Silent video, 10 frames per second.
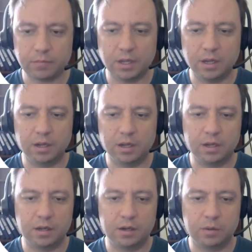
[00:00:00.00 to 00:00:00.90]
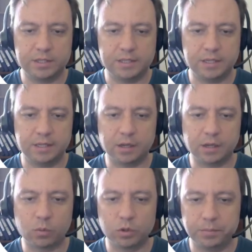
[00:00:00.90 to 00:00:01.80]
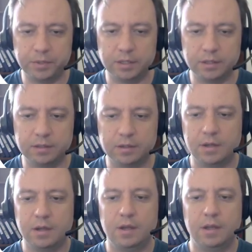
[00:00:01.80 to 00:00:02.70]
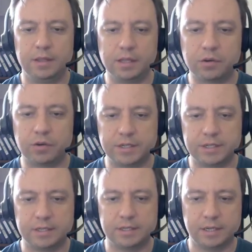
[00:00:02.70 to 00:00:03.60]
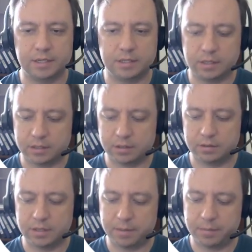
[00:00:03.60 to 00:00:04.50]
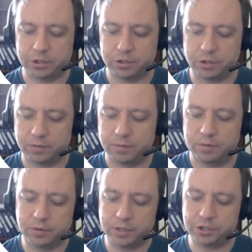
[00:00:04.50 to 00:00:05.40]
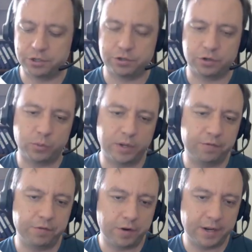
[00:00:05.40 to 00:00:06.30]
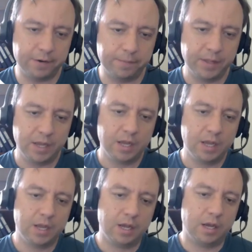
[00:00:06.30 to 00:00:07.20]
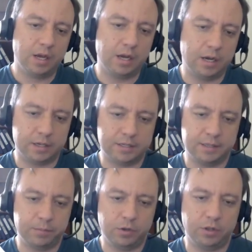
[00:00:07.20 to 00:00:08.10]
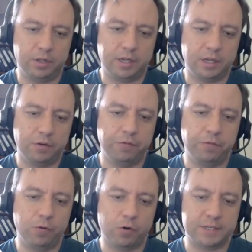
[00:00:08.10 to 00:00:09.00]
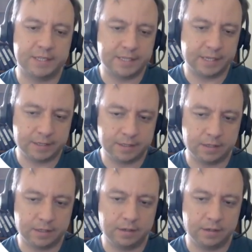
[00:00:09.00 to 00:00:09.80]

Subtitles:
we see that the quantum yield decreases as the emission reaches shortwave infrared. Similarly, 4-6